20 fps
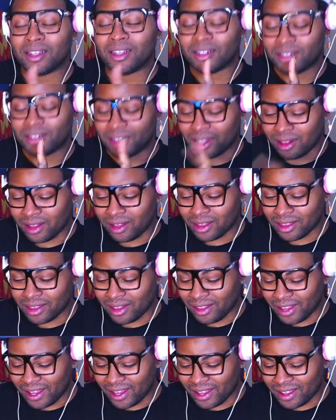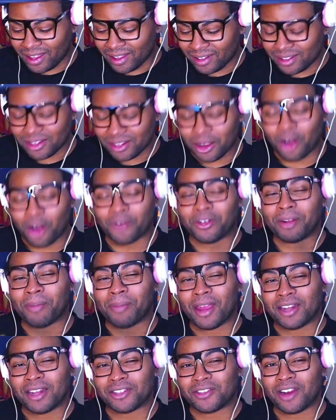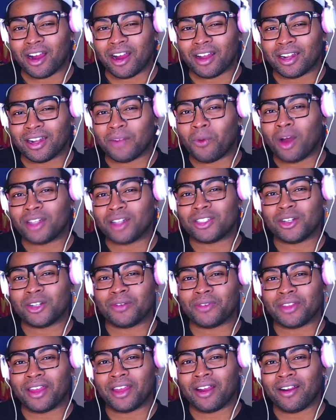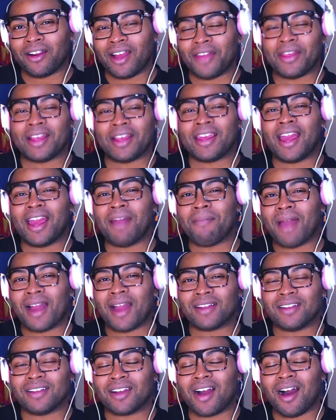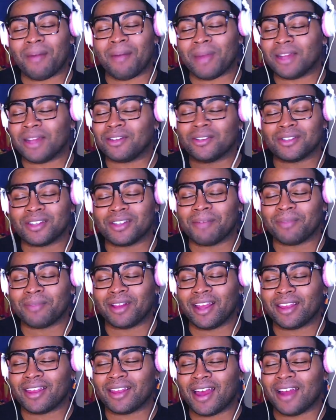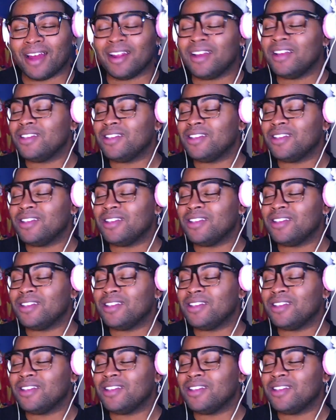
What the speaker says: to click the link to go over to Patreon and watch it over there and then came back to comment or something like that.